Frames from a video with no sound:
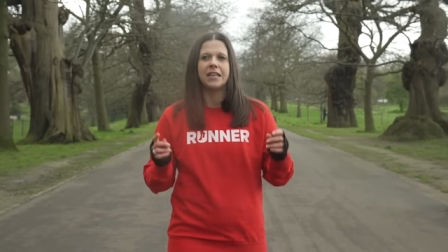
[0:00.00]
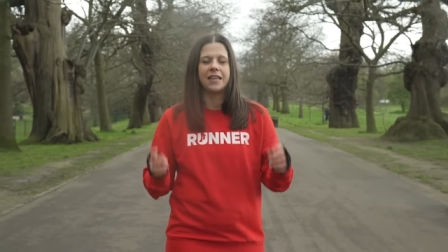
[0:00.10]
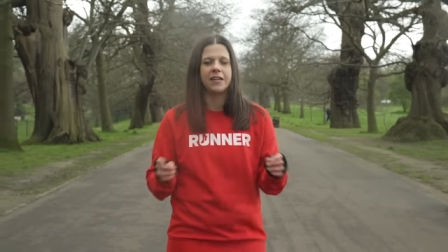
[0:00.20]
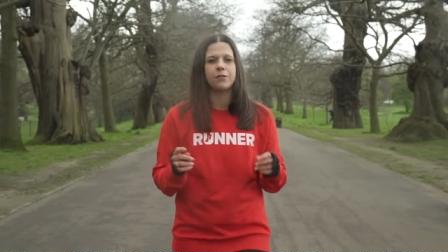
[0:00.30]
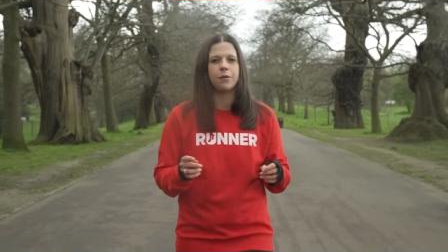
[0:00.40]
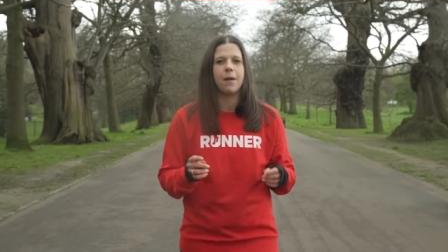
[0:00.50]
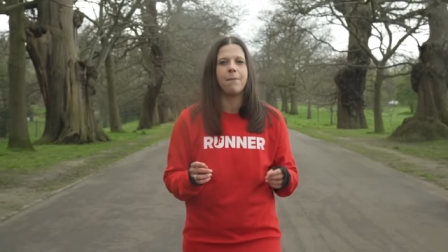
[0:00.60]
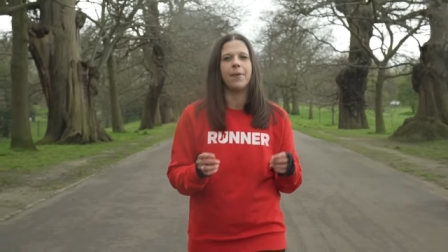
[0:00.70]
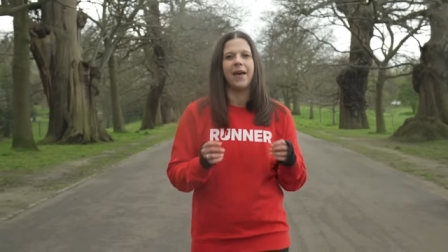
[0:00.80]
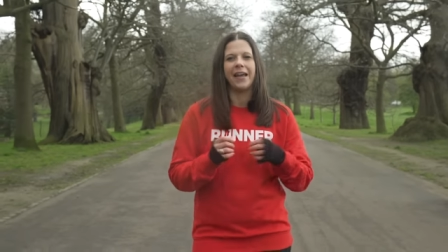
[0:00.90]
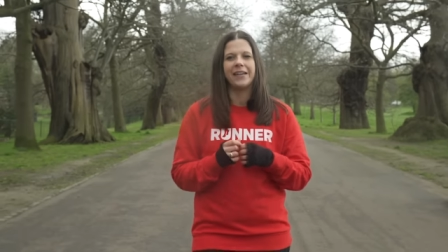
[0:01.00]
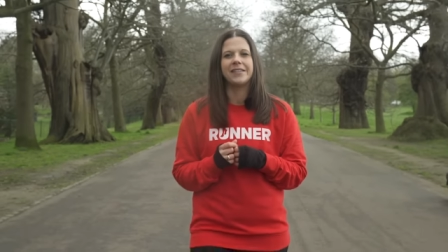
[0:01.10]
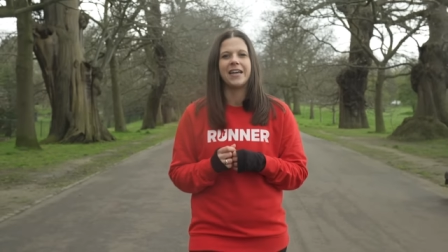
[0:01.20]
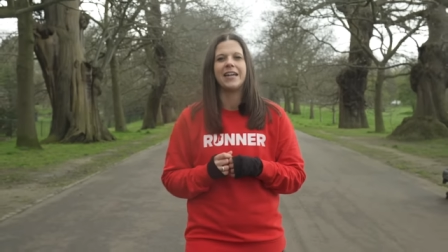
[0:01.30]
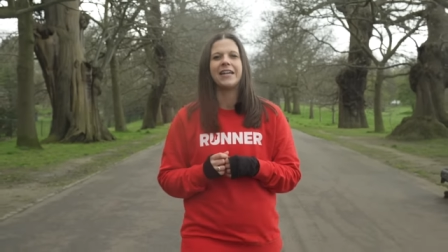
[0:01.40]
the thing to remember
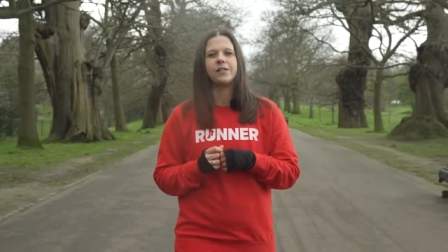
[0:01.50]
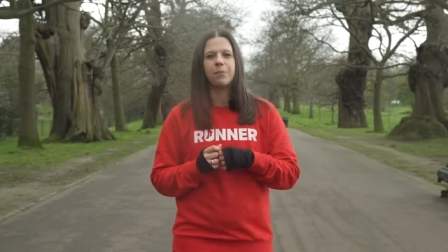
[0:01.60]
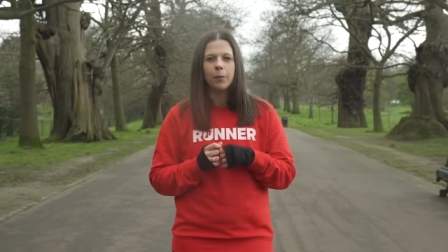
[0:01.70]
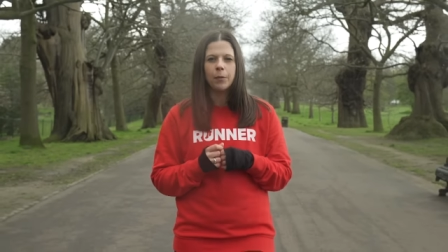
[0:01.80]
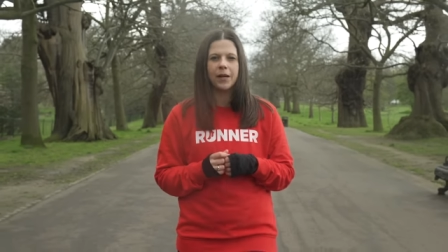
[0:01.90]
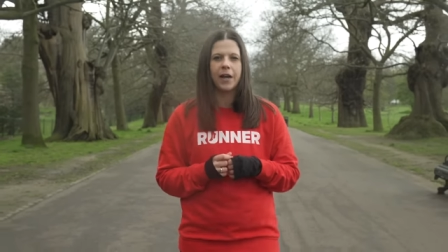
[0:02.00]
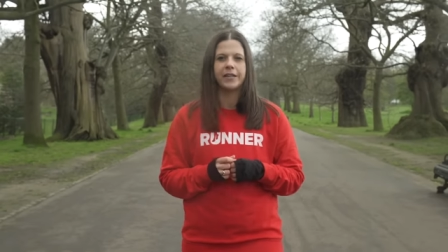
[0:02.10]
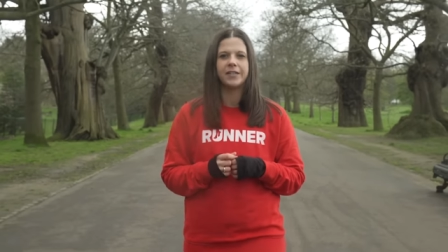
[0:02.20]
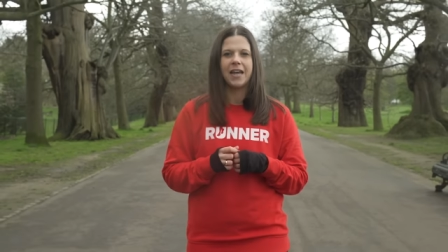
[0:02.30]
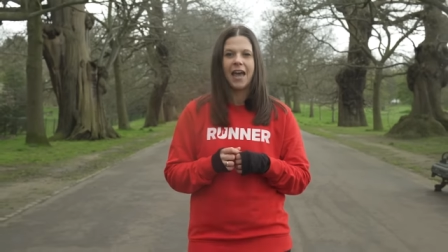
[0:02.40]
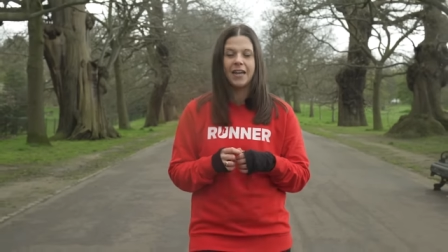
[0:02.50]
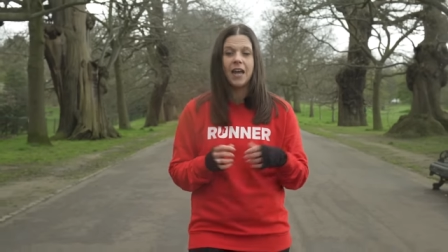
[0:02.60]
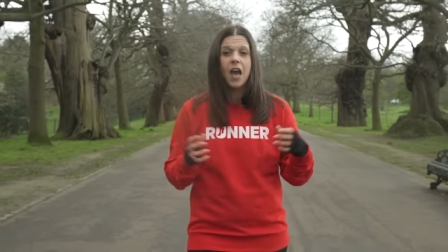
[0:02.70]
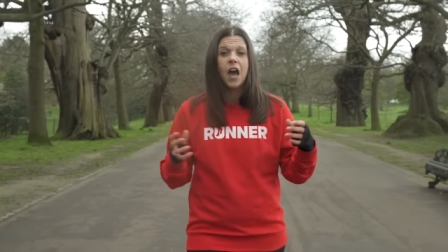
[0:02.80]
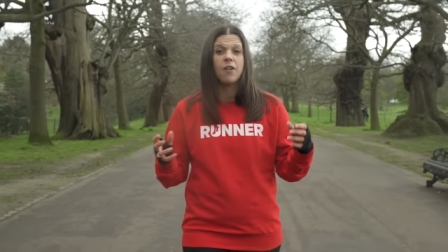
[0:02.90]
is that it's probably going to
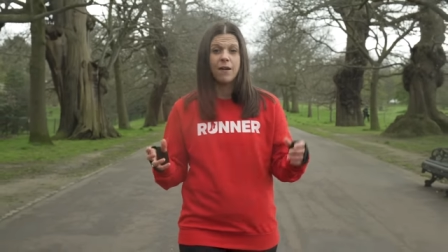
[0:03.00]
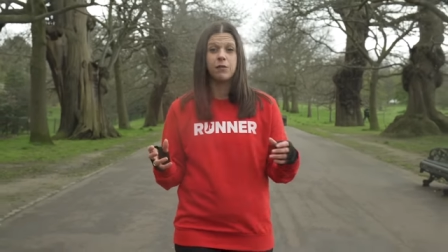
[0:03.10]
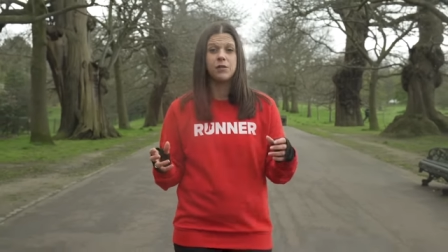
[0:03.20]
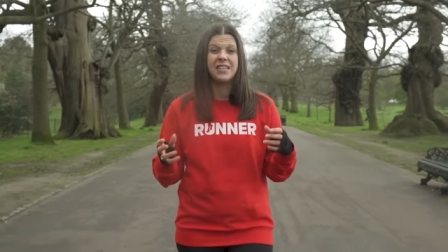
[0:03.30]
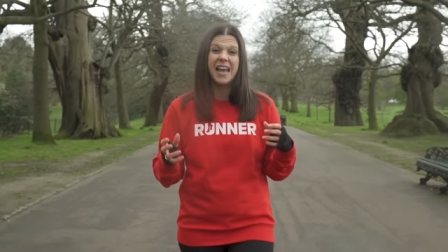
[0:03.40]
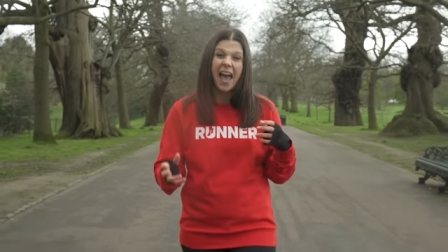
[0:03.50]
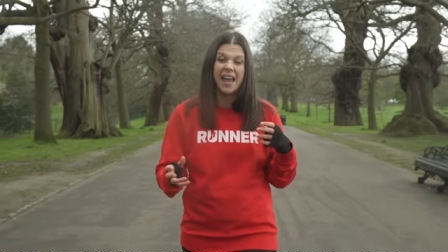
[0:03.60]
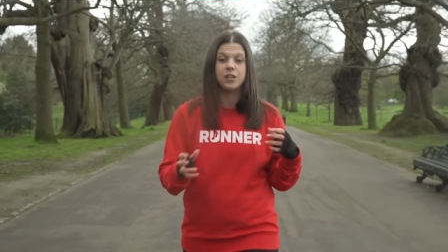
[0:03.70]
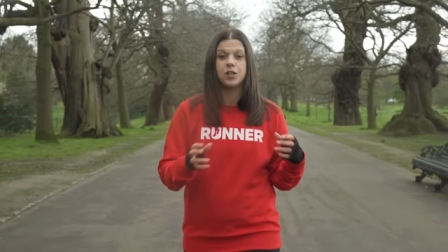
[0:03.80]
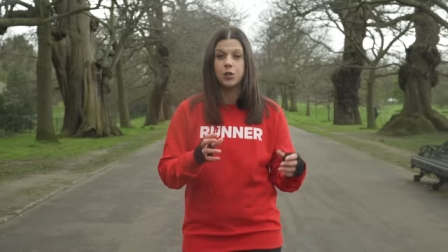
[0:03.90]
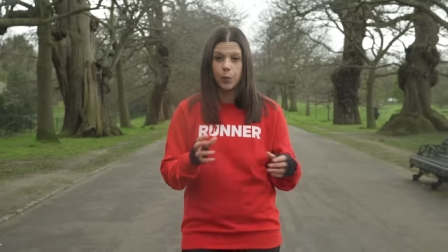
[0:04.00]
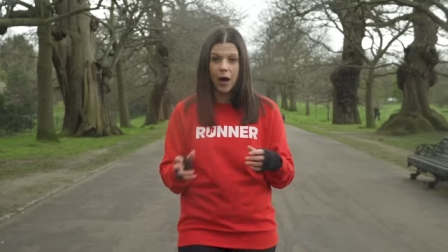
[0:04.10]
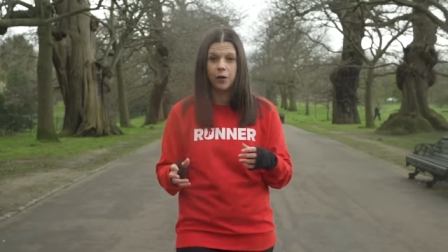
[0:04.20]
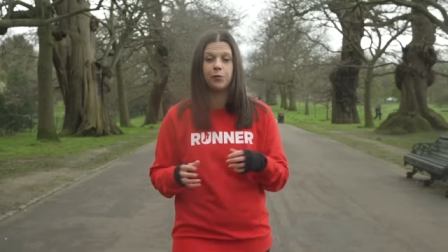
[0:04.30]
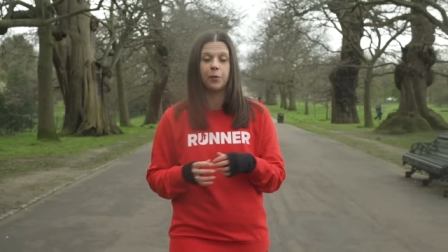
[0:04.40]
take around 10 to
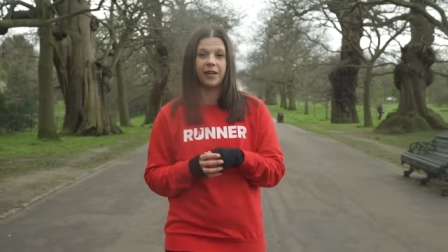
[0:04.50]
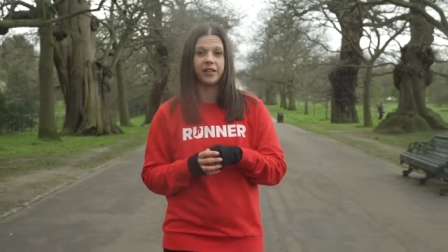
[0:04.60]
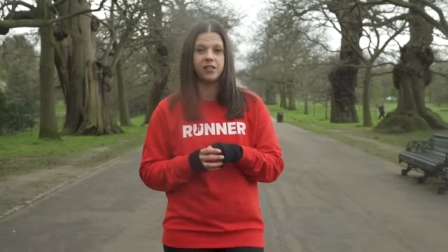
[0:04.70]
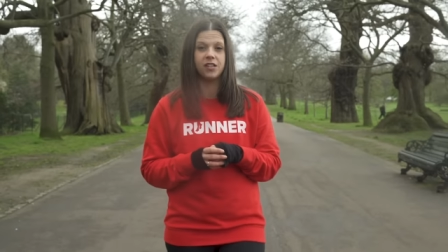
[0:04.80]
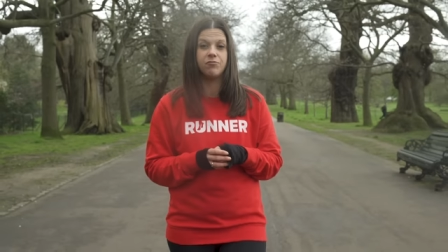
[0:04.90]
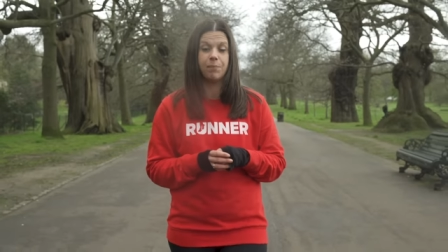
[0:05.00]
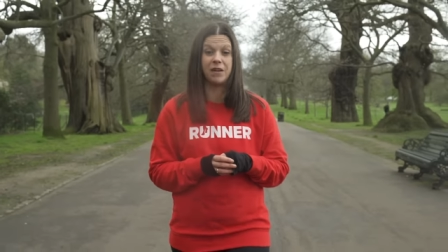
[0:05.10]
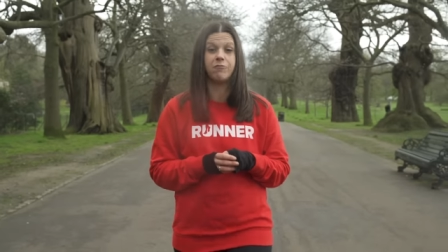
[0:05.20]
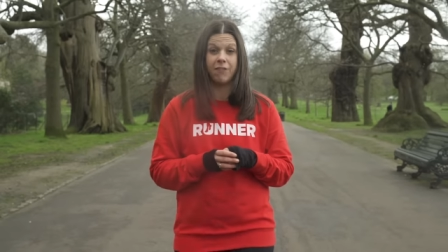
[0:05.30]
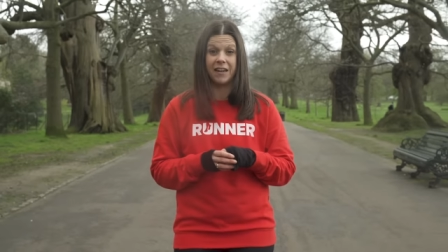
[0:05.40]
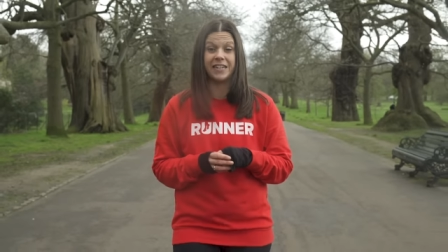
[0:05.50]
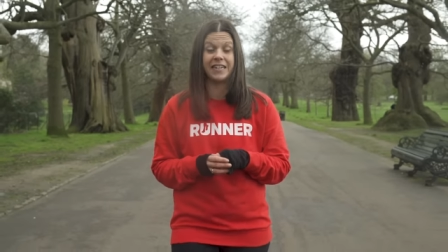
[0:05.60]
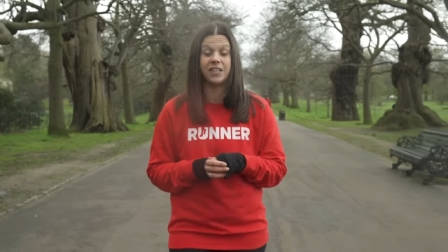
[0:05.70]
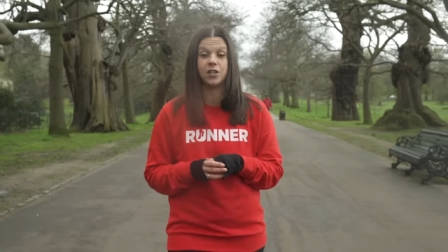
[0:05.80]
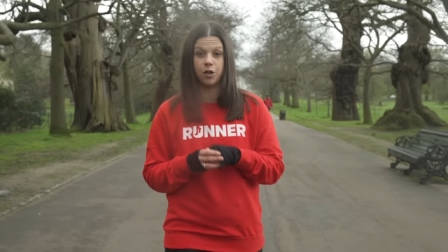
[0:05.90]
12 weeks to be
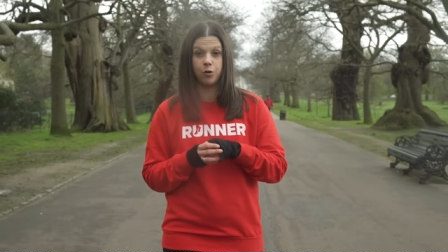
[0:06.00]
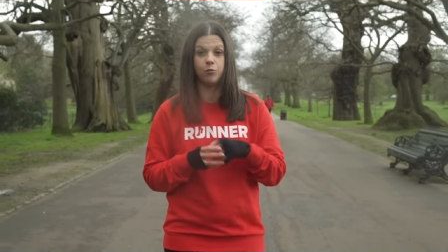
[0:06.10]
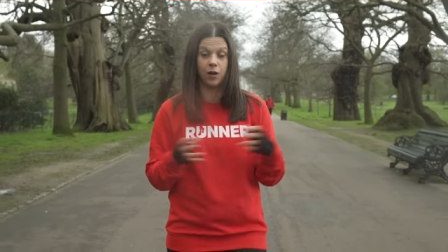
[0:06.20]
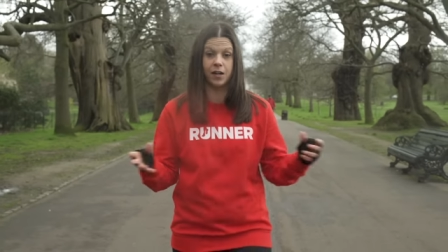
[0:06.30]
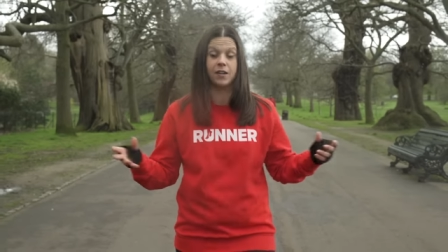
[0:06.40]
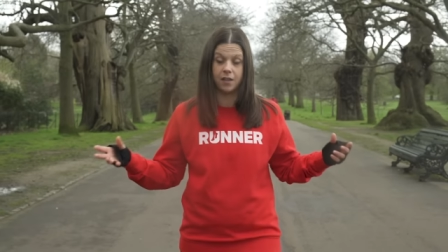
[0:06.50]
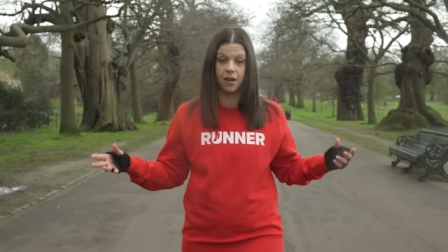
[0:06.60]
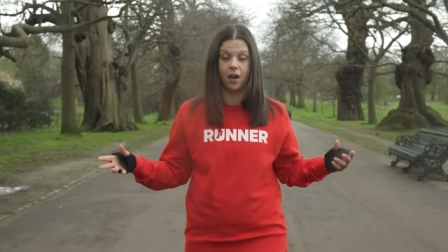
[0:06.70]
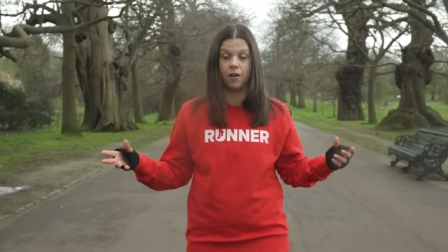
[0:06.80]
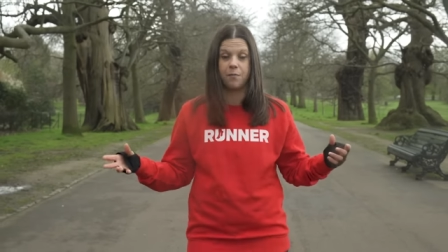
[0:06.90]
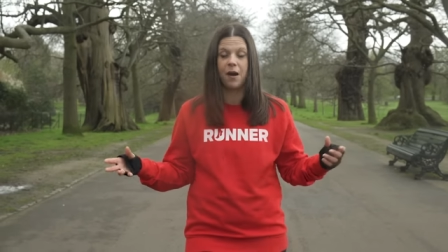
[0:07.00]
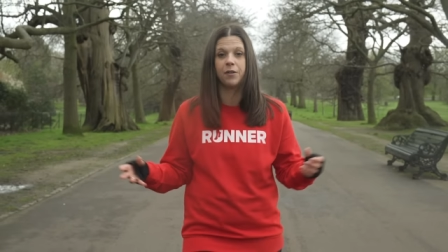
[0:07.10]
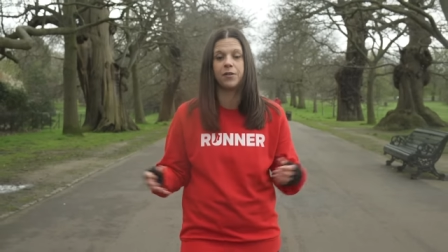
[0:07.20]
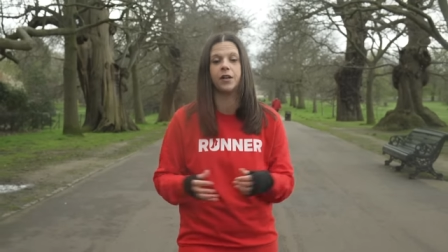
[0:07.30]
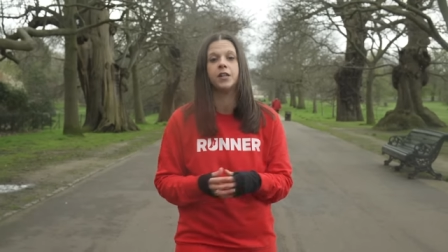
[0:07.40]
ready to run the half
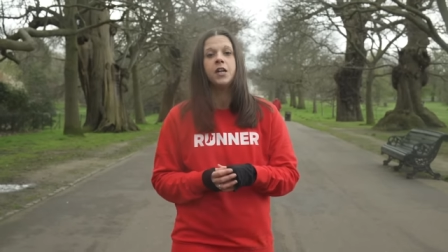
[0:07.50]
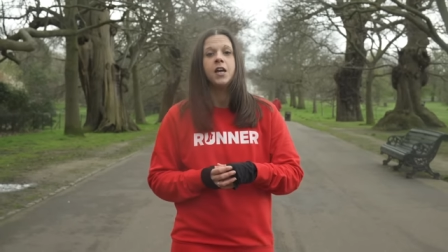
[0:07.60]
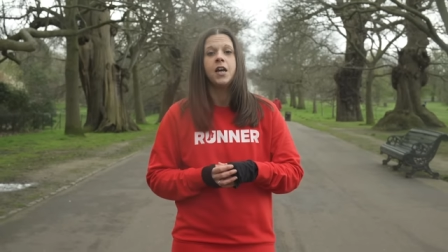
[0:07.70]
marathon.